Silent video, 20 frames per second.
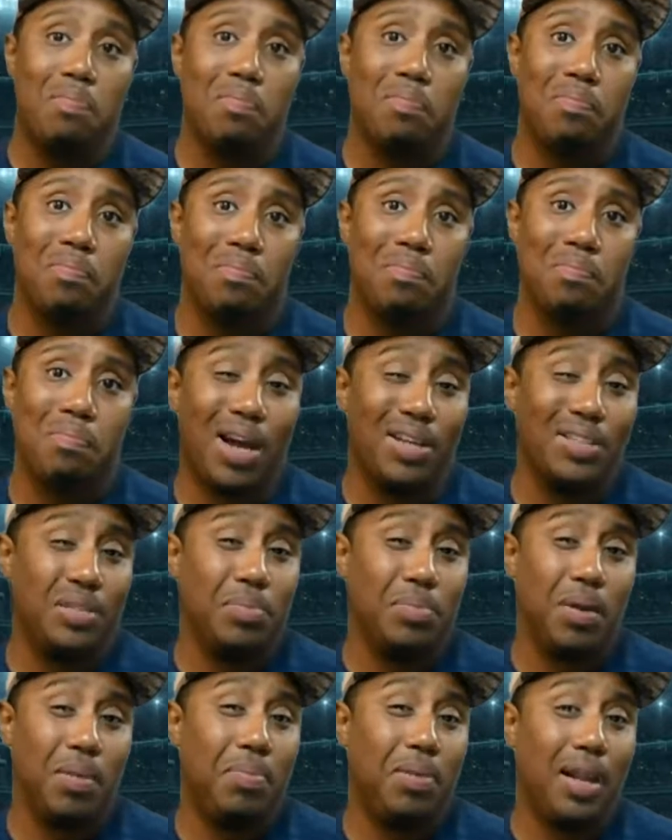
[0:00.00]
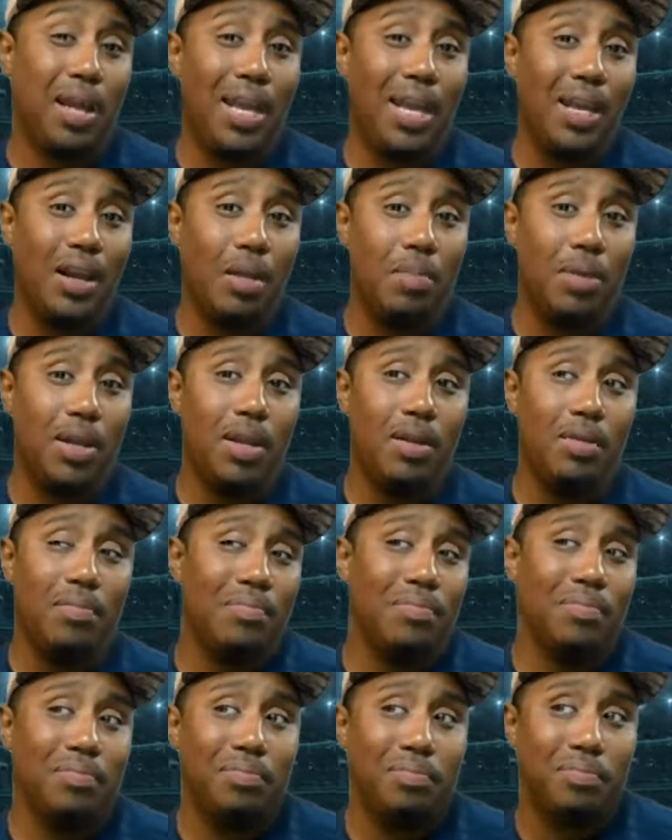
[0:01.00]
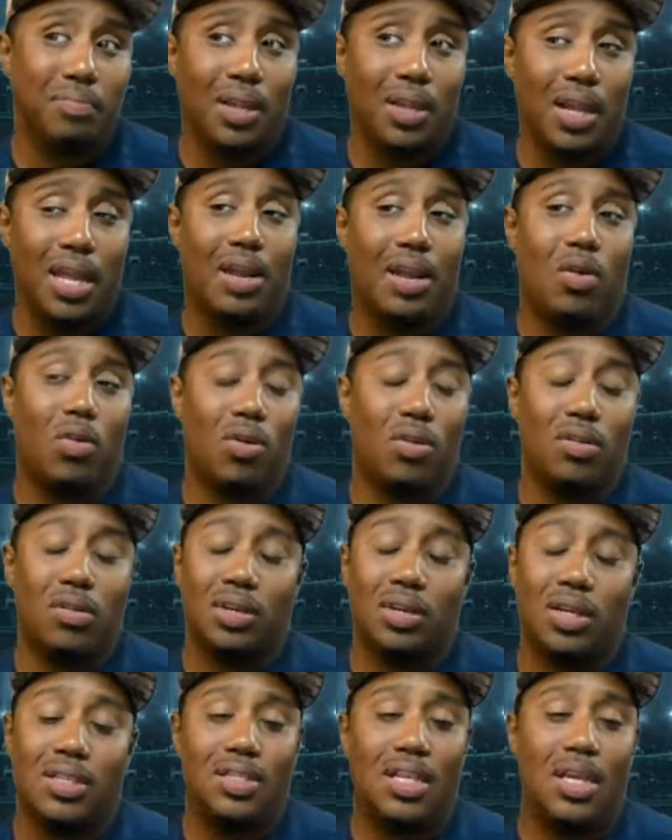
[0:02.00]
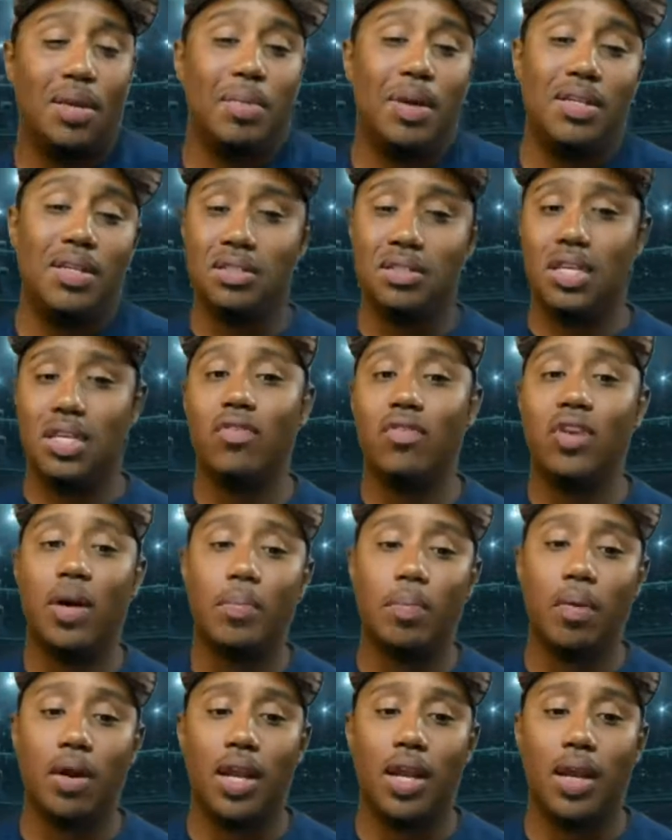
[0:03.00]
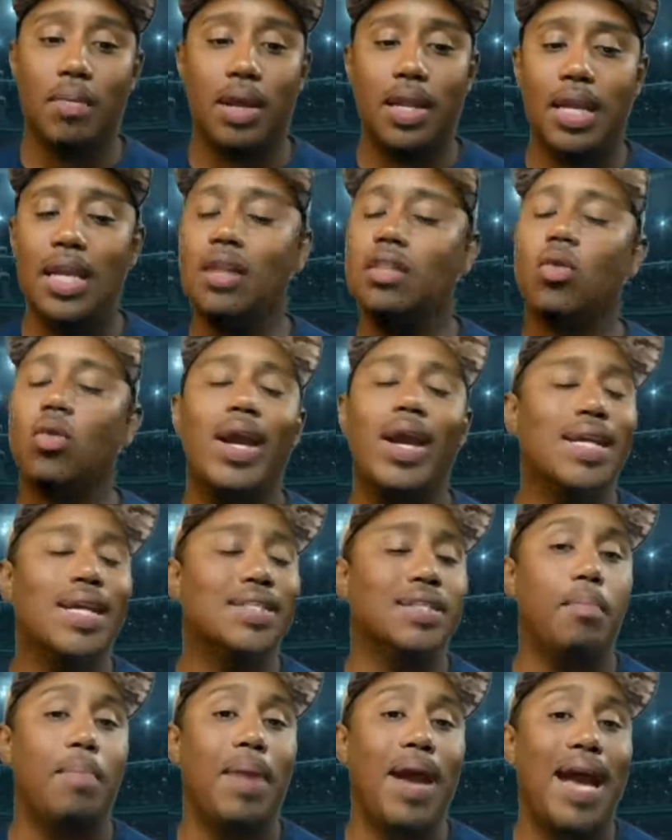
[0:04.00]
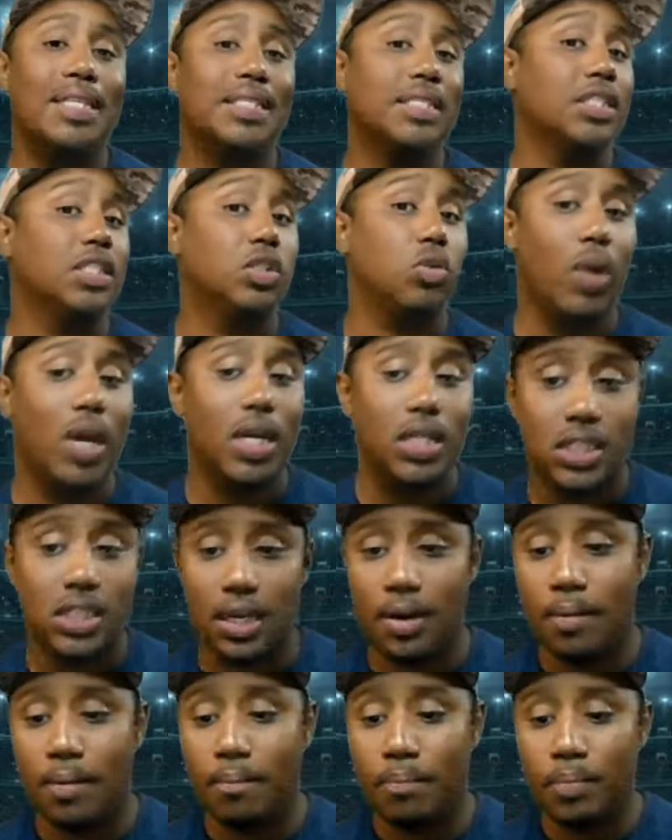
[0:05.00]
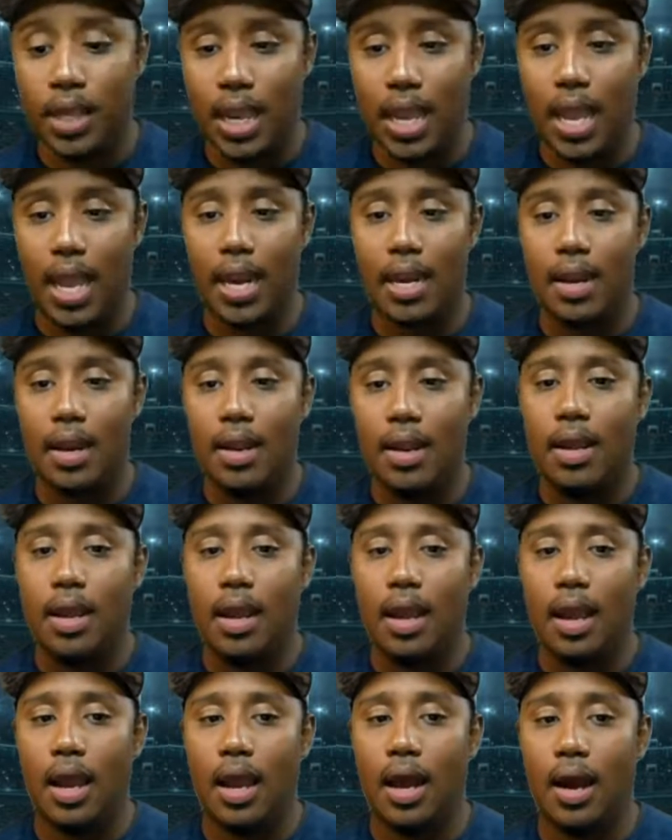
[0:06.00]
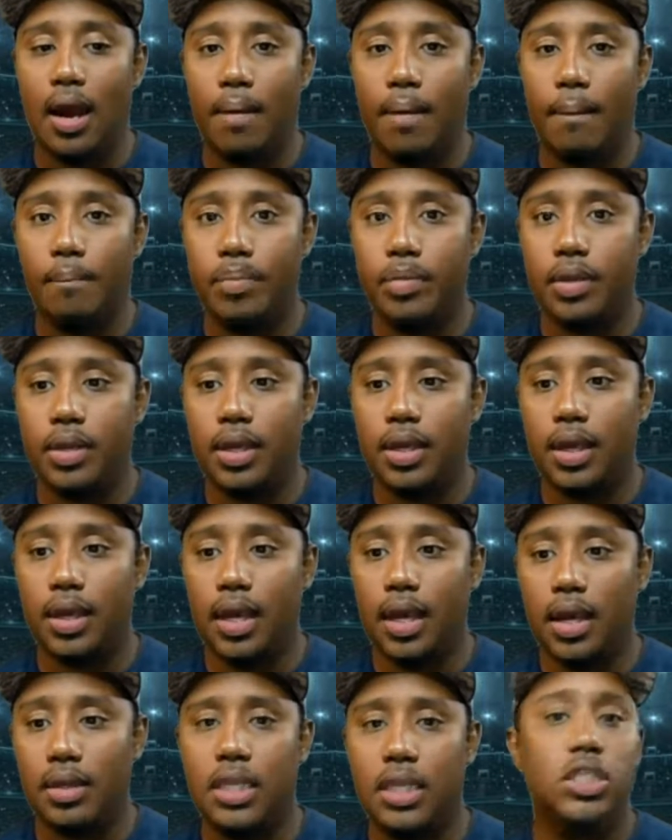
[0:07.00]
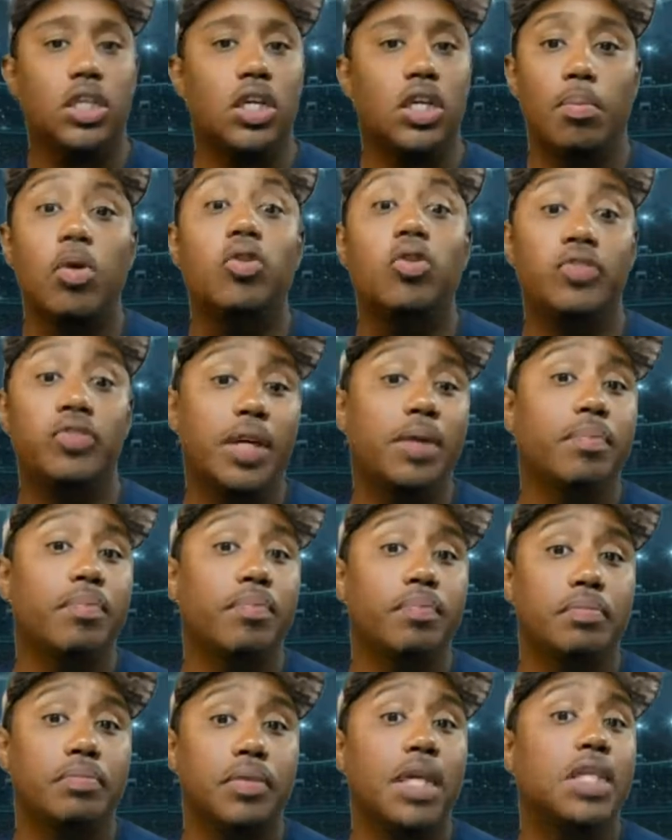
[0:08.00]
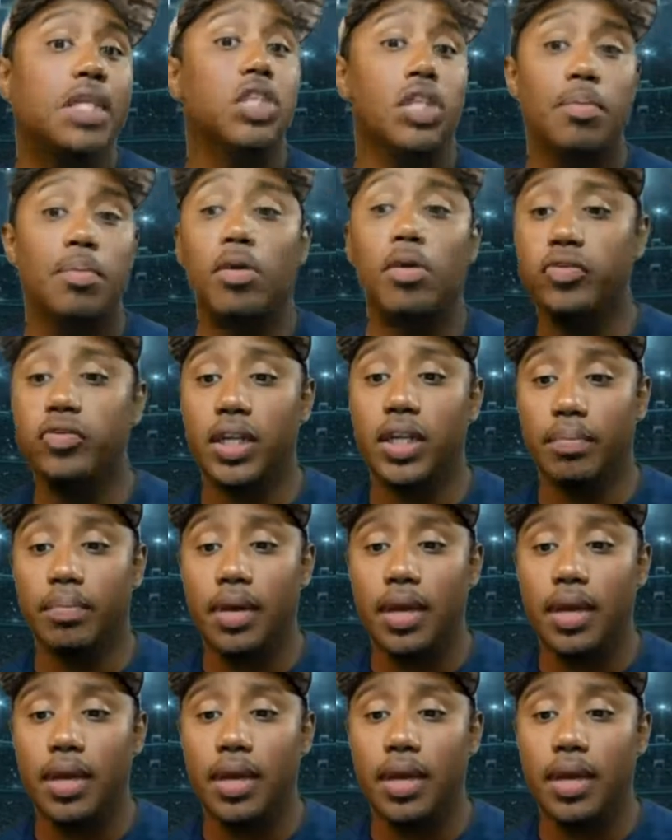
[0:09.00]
possibly playing. I mean, and then or his teammates just giving up on him. And either way, it's a bad situation. And They should have moved him. They should have moved him.